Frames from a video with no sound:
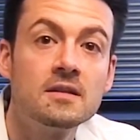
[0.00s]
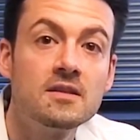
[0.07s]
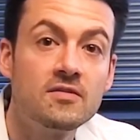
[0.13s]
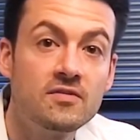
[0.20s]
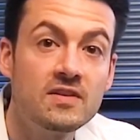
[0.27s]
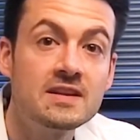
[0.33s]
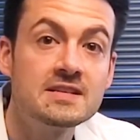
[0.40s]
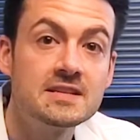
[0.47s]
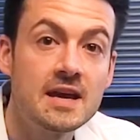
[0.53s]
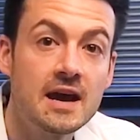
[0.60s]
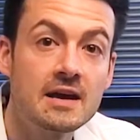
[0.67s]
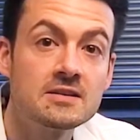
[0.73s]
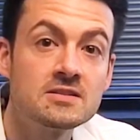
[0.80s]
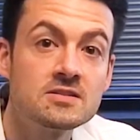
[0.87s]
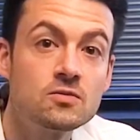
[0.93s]
the FIT
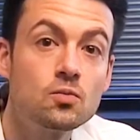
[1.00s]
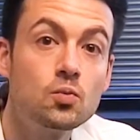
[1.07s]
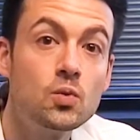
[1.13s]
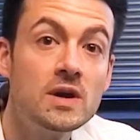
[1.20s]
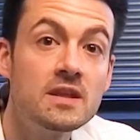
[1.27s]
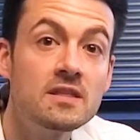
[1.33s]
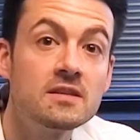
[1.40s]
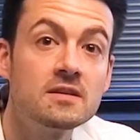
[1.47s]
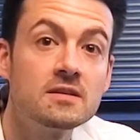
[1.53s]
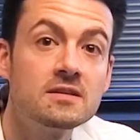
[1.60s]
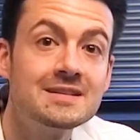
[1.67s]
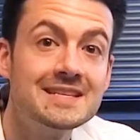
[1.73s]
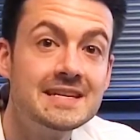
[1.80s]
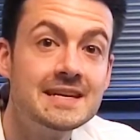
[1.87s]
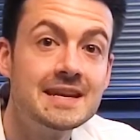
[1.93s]
test with
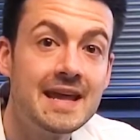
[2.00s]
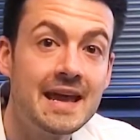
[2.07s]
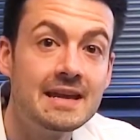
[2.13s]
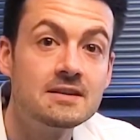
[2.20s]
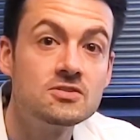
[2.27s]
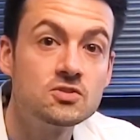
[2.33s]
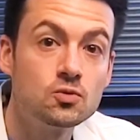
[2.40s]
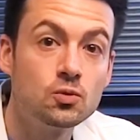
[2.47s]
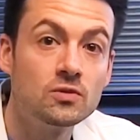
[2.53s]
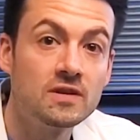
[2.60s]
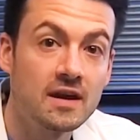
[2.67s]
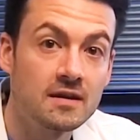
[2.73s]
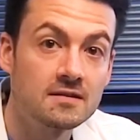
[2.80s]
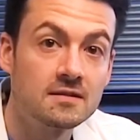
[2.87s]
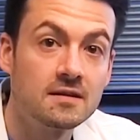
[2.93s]
DNA stool
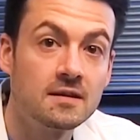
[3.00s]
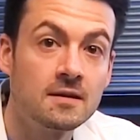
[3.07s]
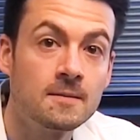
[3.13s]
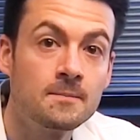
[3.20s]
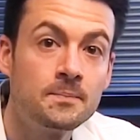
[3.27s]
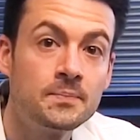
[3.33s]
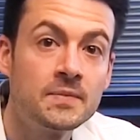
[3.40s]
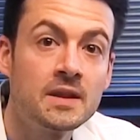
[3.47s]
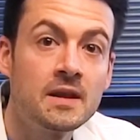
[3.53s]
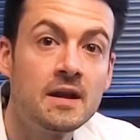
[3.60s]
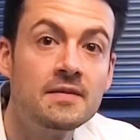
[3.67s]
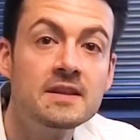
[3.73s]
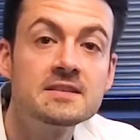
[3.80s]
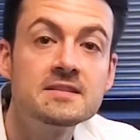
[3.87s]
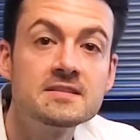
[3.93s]
testing,
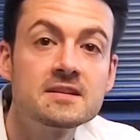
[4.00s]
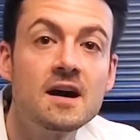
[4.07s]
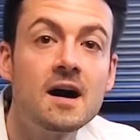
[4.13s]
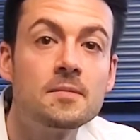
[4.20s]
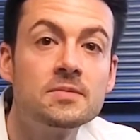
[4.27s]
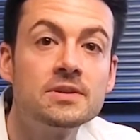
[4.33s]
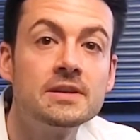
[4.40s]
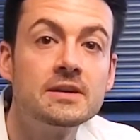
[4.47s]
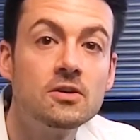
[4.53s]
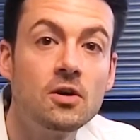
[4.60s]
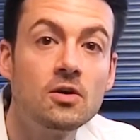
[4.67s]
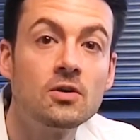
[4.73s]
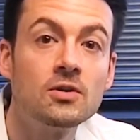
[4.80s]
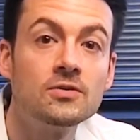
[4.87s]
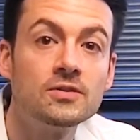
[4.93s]
and this is commonly
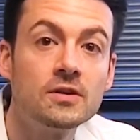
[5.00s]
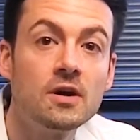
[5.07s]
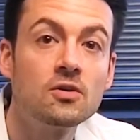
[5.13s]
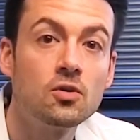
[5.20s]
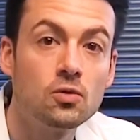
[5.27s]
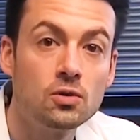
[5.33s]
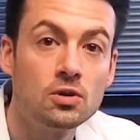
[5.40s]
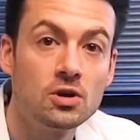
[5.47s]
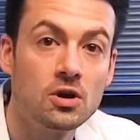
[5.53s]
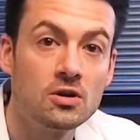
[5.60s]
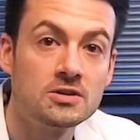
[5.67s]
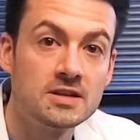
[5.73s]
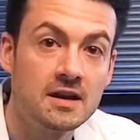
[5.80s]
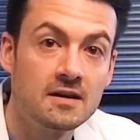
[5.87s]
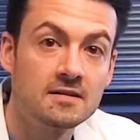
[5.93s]
called a
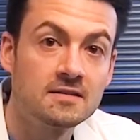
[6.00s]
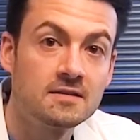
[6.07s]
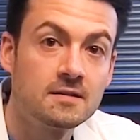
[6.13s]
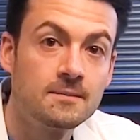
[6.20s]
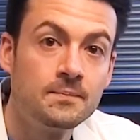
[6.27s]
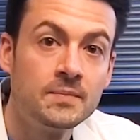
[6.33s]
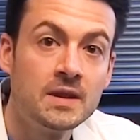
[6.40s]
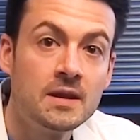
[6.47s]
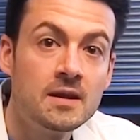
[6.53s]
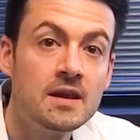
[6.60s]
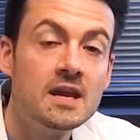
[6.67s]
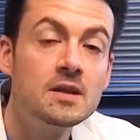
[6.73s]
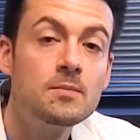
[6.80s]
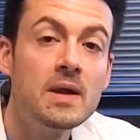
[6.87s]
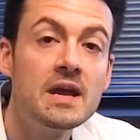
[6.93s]
Cologuard test.
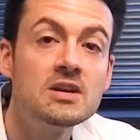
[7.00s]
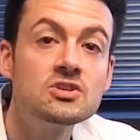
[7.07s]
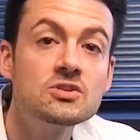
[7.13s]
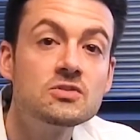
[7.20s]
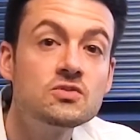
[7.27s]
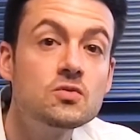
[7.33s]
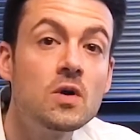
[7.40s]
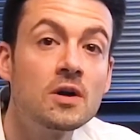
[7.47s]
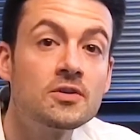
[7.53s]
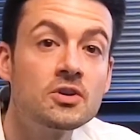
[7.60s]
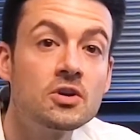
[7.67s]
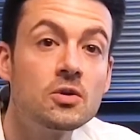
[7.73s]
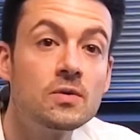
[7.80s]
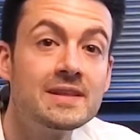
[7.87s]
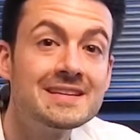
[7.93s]
In patients who
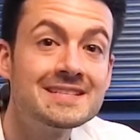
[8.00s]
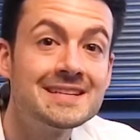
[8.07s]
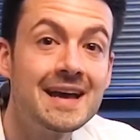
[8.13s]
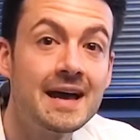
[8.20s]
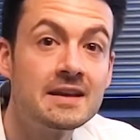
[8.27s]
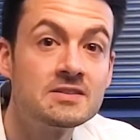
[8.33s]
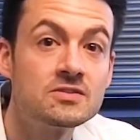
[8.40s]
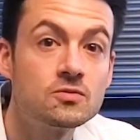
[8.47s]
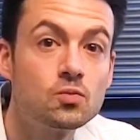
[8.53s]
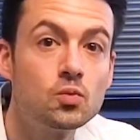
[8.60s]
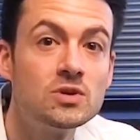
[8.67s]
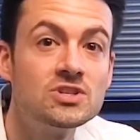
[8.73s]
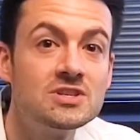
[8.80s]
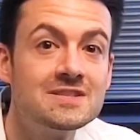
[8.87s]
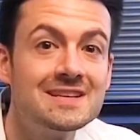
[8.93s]
undergo this test,
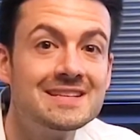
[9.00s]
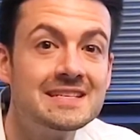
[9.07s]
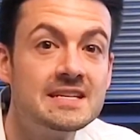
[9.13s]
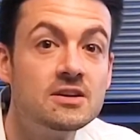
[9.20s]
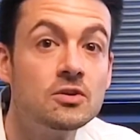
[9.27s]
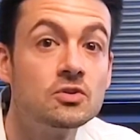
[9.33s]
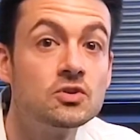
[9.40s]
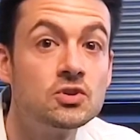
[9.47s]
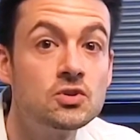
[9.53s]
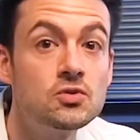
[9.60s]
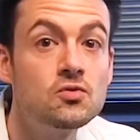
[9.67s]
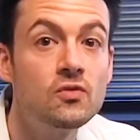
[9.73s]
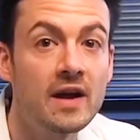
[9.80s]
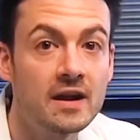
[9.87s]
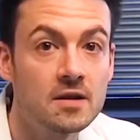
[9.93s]
which is a tier
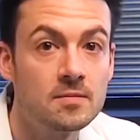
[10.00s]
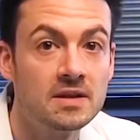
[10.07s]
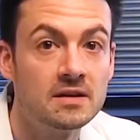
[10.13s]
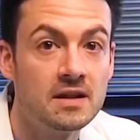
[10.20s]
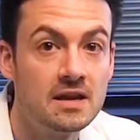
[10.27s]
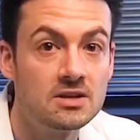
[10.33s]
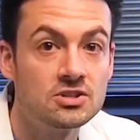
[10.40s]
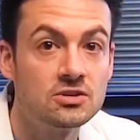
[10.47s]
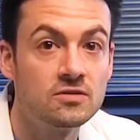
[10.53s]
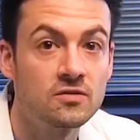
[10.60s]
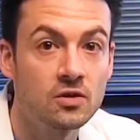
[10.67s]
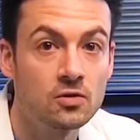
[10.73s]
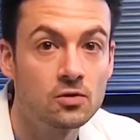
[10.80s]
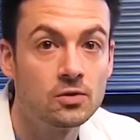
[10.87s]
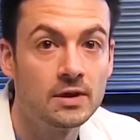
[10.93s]
2 recommendation
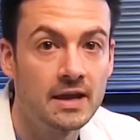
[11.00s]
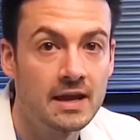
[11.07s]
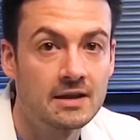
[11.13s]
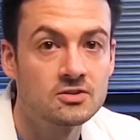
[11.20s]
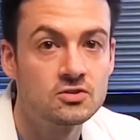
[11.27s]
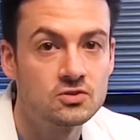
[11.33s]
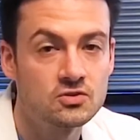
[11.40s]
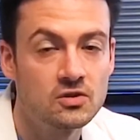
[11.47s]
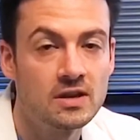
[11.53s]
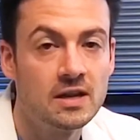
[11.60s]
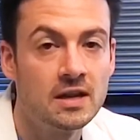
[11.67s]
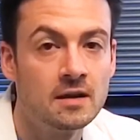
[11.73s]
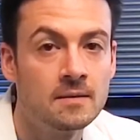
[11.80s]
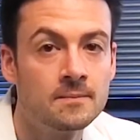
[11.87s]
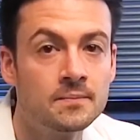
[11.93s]
for colon cancer
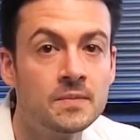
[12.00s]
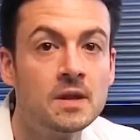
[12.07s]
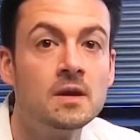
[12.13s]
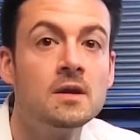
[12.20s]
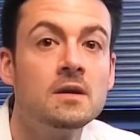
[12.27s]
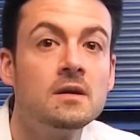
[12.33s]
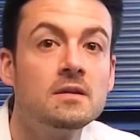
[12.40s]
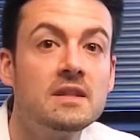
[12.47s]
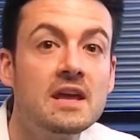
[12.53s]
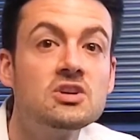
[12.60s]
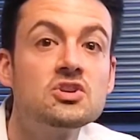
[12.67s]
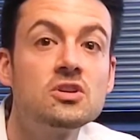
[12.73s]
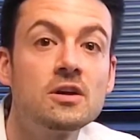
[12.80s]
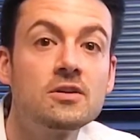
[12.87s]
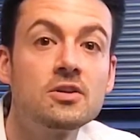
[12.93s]
screening, they
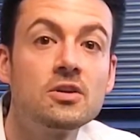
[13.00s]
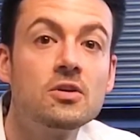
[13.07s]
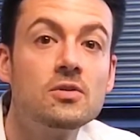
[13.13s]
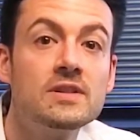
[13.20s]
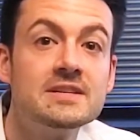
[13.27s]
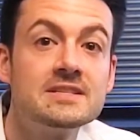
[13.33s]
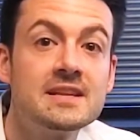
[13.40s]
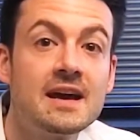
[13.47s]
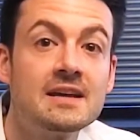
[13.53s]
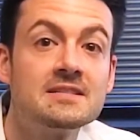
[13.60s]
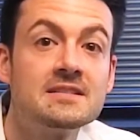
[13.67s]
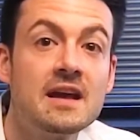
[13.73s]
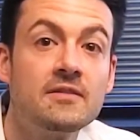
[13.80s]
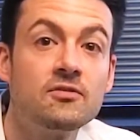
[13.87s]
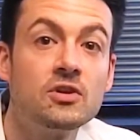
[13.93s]
should undergo this
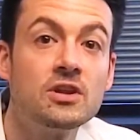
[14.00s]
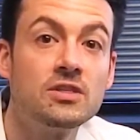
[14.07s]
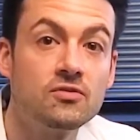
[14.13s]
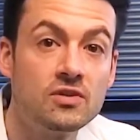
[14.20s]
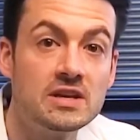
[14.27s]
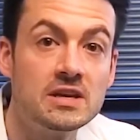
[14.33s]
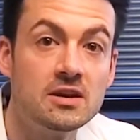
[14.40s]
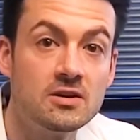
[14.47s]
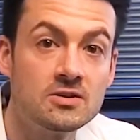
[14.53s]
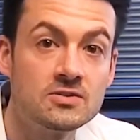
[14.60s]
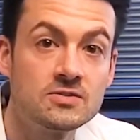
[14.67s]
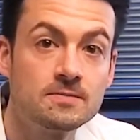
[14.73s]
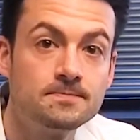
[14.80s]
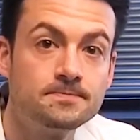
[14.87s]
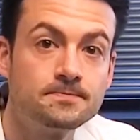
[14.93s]
test every three
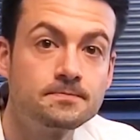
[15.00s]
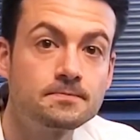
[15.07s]
years.